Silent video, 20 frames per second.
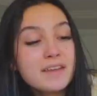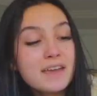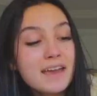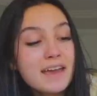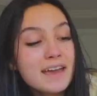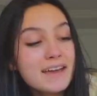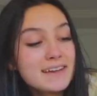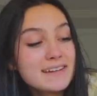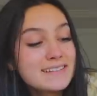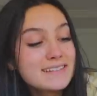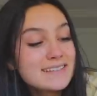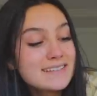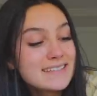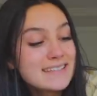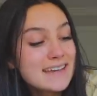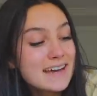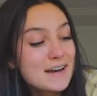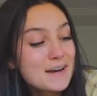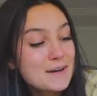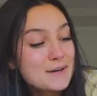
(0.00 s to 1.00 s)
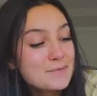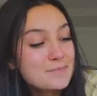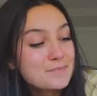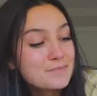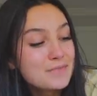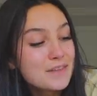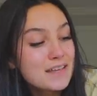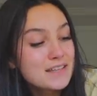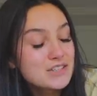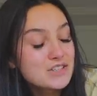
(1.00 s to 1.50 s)
And
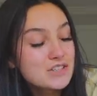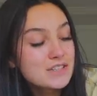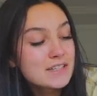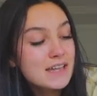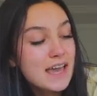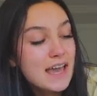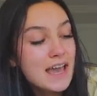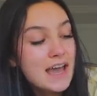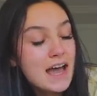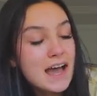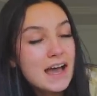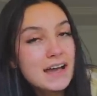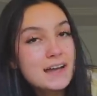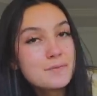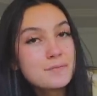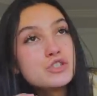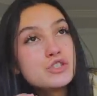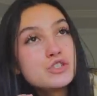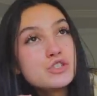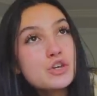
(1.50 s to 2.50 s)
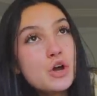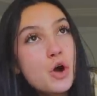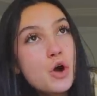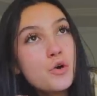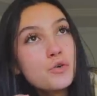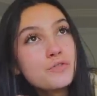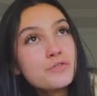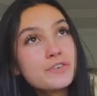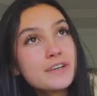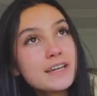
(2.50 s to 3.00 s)
let's just say I'm
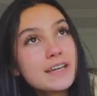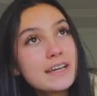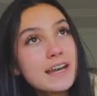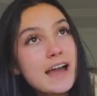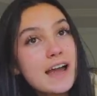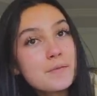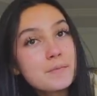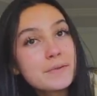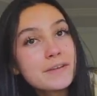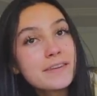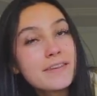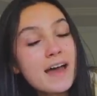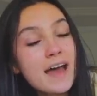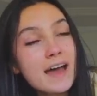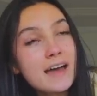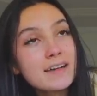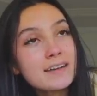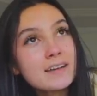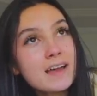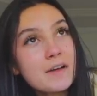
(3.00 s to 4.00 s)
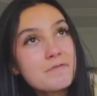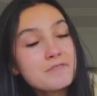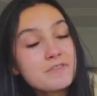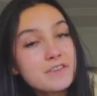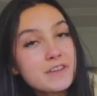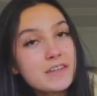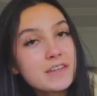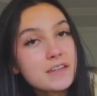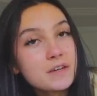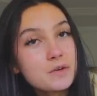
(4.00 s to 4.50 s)
so freaking happy that I'm
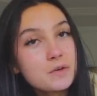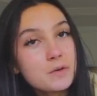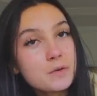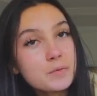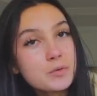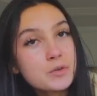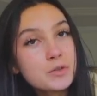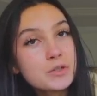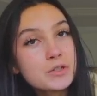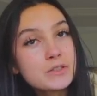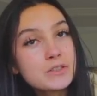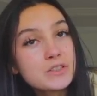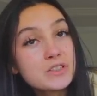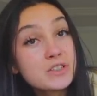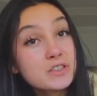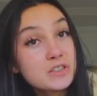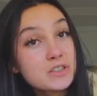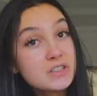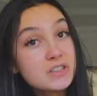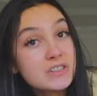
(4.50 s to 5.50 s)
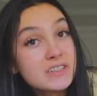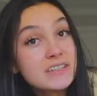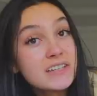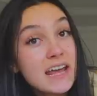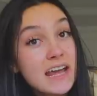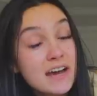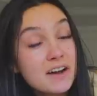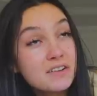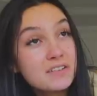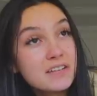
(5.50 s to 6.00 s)
feeling normal or
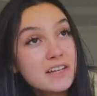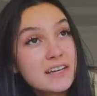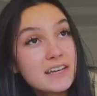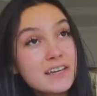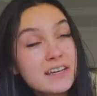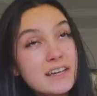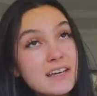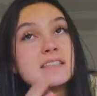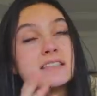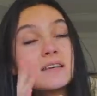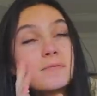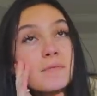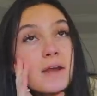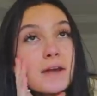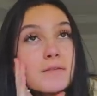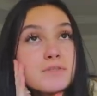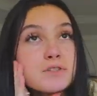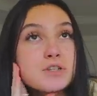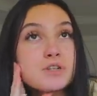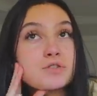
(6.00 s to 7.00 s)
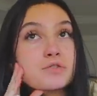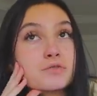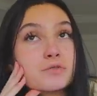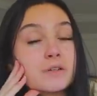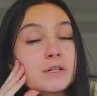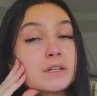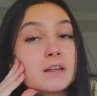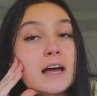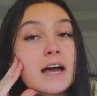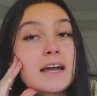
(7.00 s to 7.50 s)
now. Like, sometimes you don't
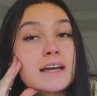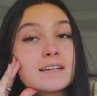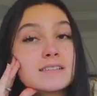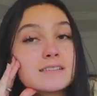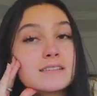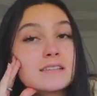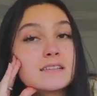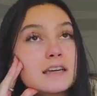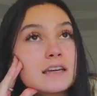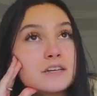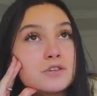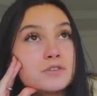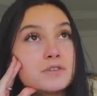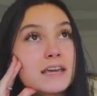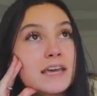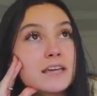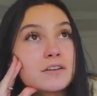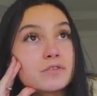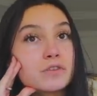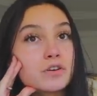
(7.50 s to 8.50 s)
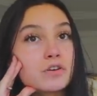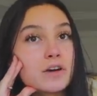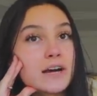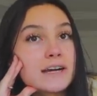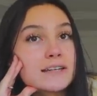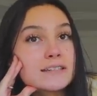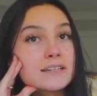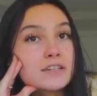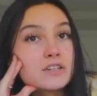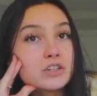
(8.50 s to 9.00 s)
realize and you take for
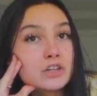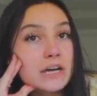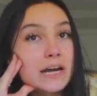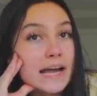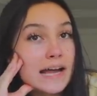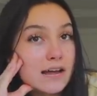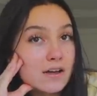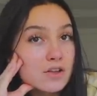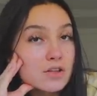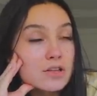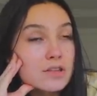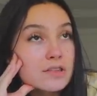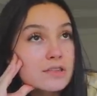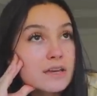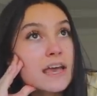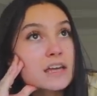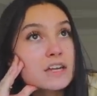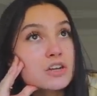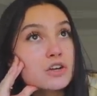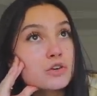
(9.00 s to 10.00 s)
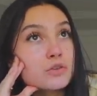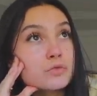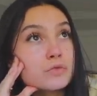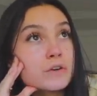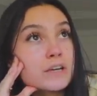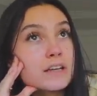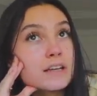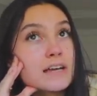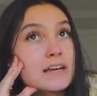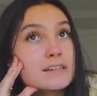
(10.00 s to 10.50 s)
granted your health, and you don't
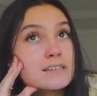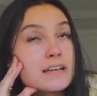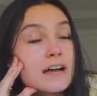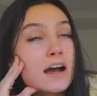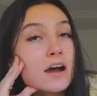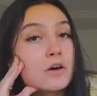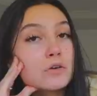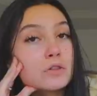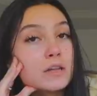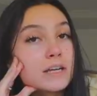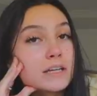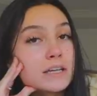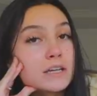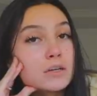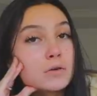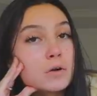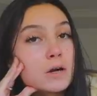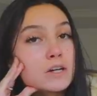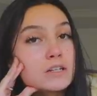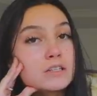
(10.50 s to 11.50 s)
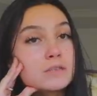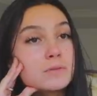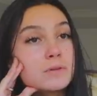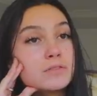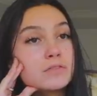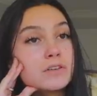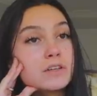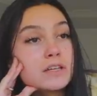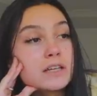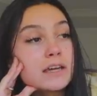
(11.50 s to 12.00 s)
realize how lucky you are to be
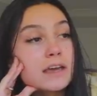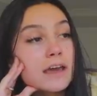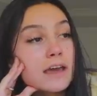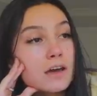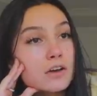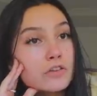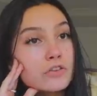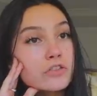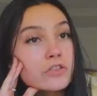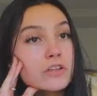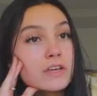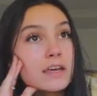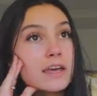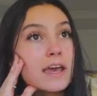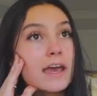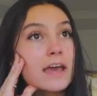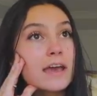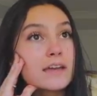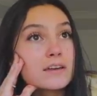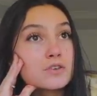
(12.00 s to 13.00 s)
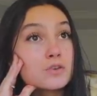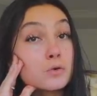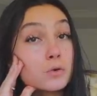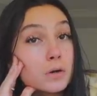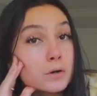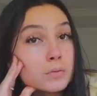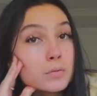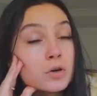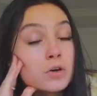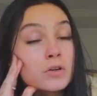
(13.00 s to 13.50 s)
feeling healthy and
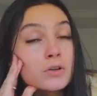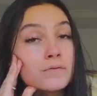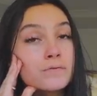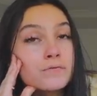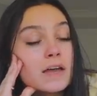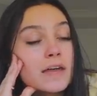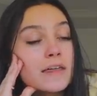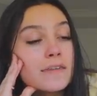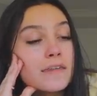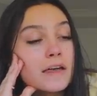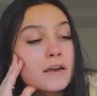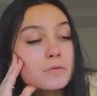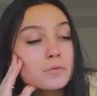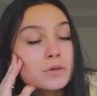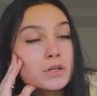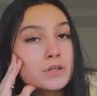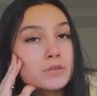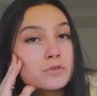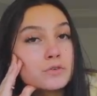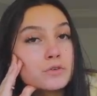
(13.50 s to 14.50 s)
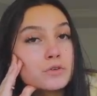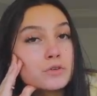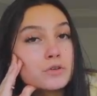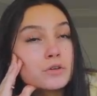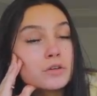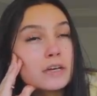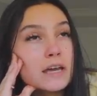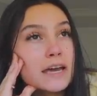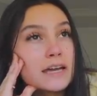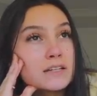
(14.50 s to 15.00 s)
normal. And then when you
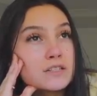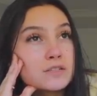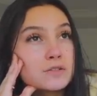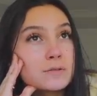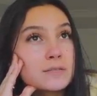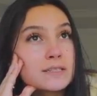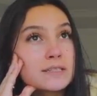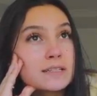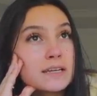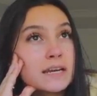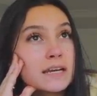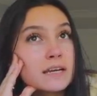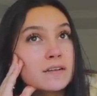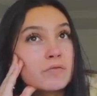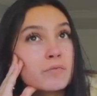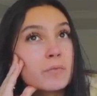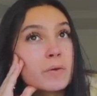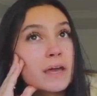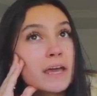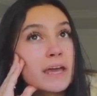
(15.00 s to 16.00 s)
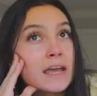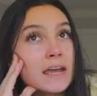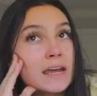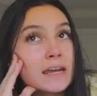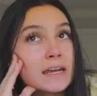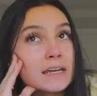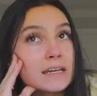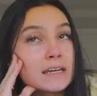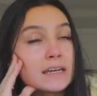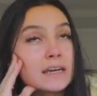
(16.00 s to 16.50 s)
get into a state of
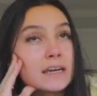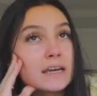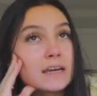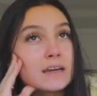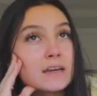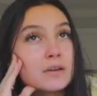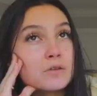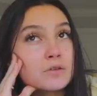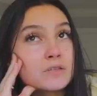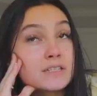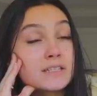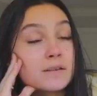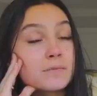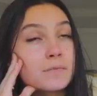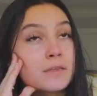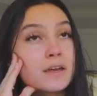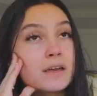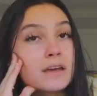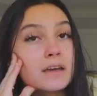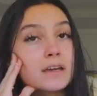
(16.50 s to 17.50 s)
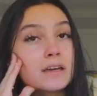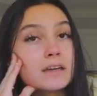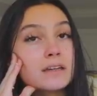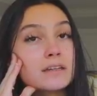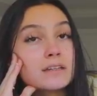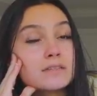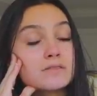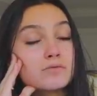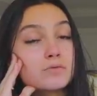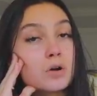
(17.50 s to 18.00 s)
pain or something
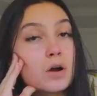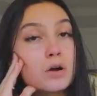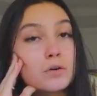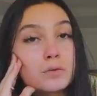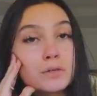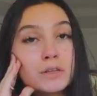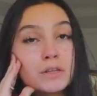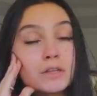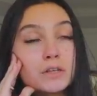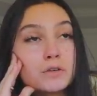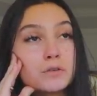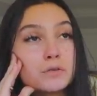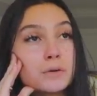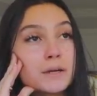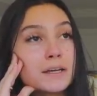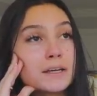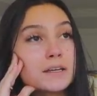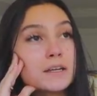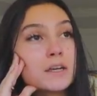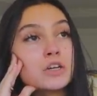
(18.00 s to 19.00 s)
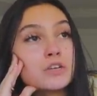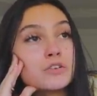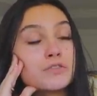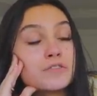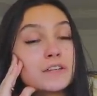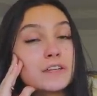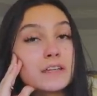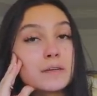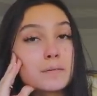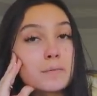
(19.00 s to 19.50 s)
is wrong with you and you're
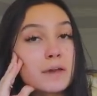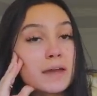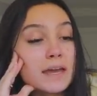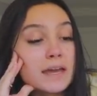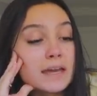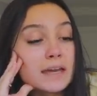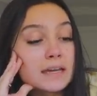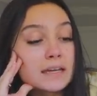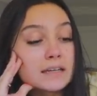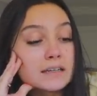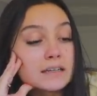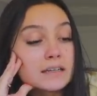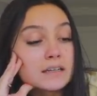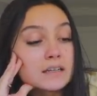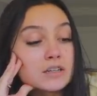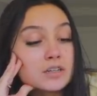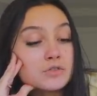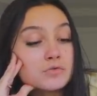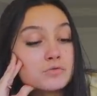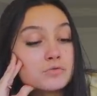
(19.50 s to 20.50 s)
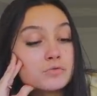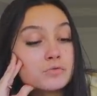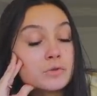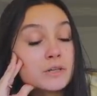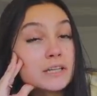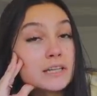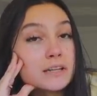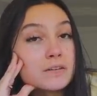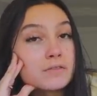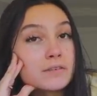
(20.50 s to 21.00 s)
feeling pain, you
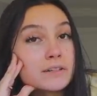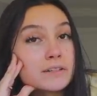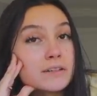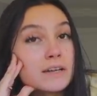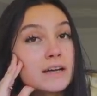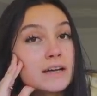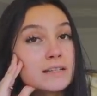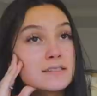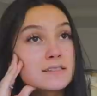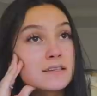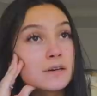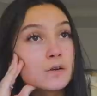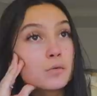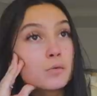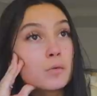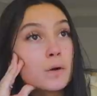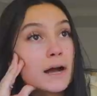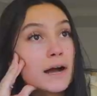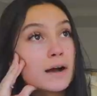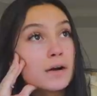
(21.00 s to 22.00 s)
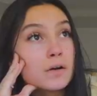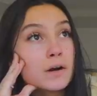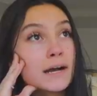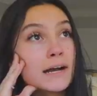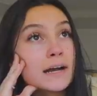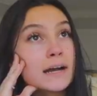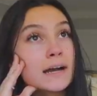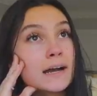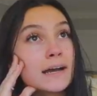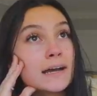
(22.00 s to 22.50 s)
really realize like, wow,
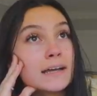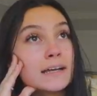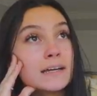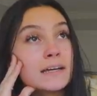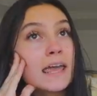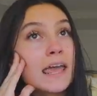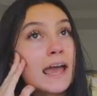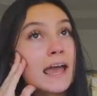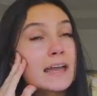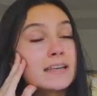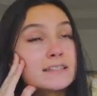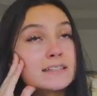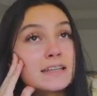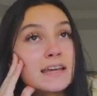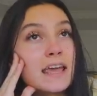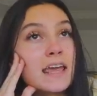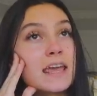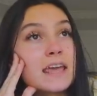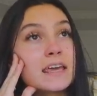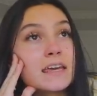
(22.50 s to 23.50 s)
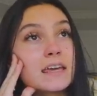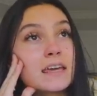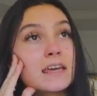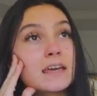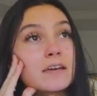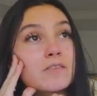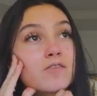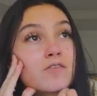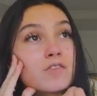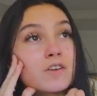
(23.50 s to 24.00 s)
I can't take
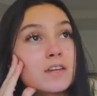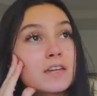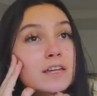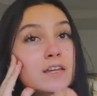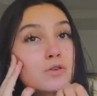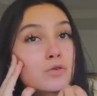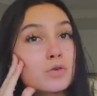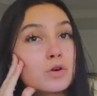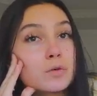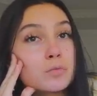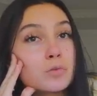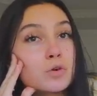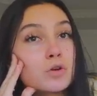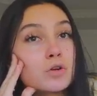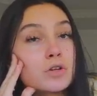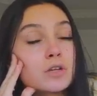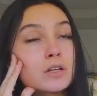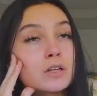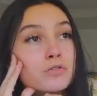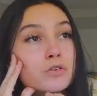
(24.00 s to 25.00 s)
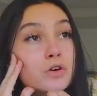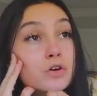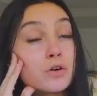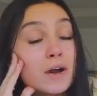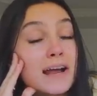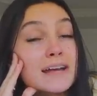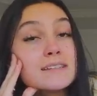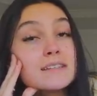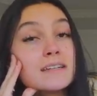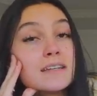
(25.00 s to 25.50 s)
feeling normal for
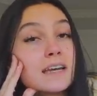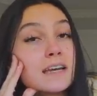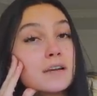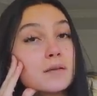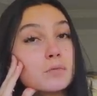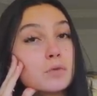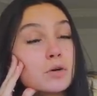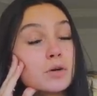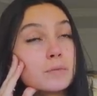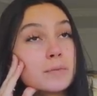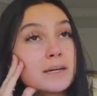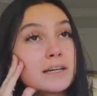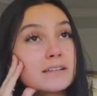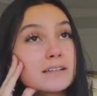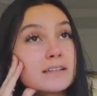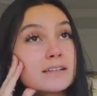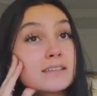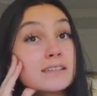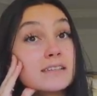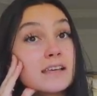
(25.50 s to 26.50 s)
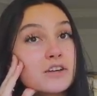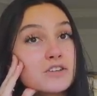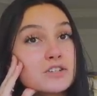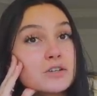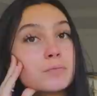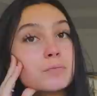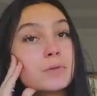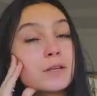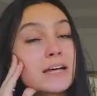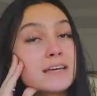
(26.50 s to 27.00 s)
granted anymore, because it's such
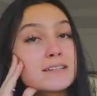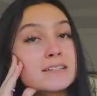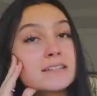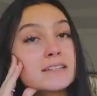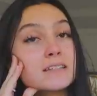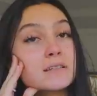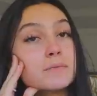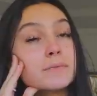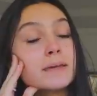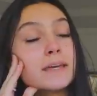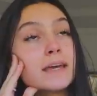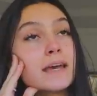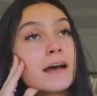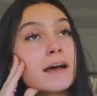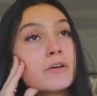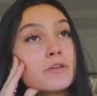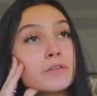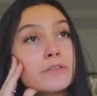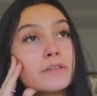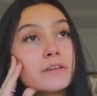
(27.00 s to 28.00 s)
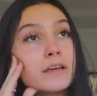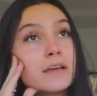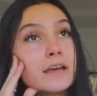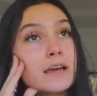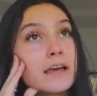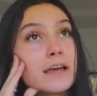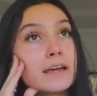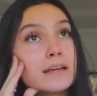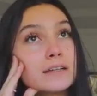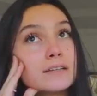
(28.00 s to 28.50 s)
a blessing to be healthy
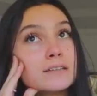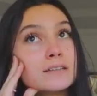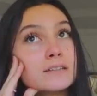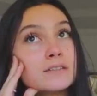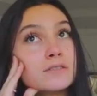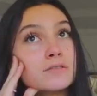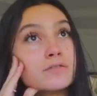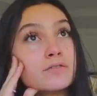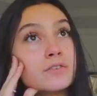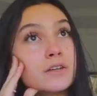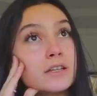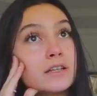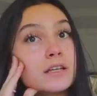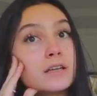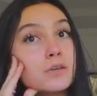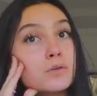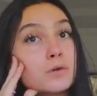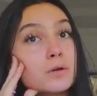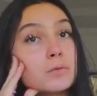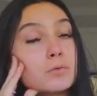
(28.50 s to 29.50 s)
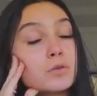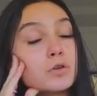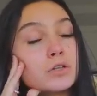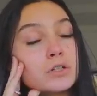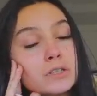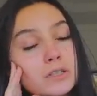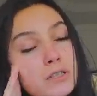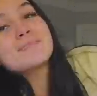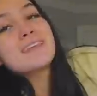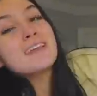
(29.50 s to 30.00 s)
and feeling normal.